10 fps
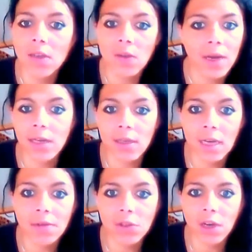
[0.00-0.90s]
it
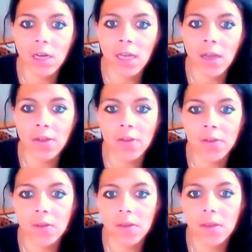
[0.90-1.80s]
last week,
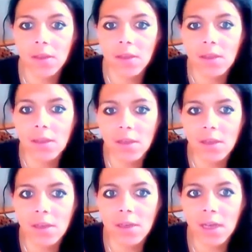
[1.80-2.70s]
so I didn't have straggly
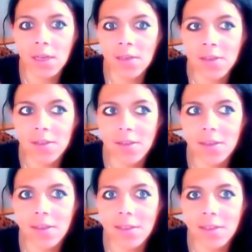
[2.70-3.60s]
ends.
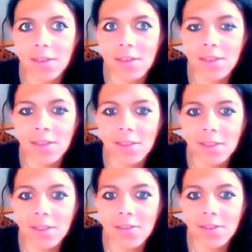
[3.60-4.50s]

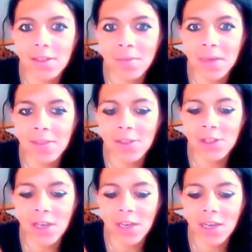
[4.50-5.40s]
And
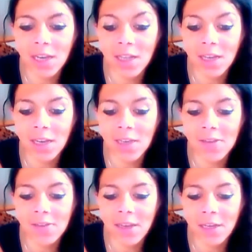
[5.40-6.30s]
just the
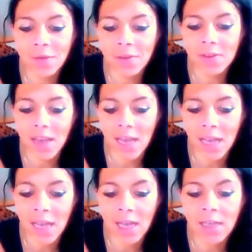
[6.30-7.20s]
messaging
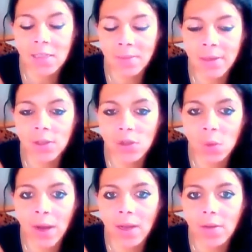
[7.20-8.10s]
in that in itself,
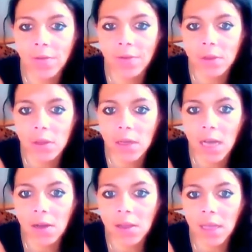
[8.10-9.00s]
because hair is
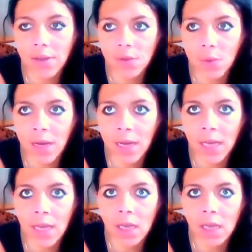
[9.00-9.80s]
spiritual wealth.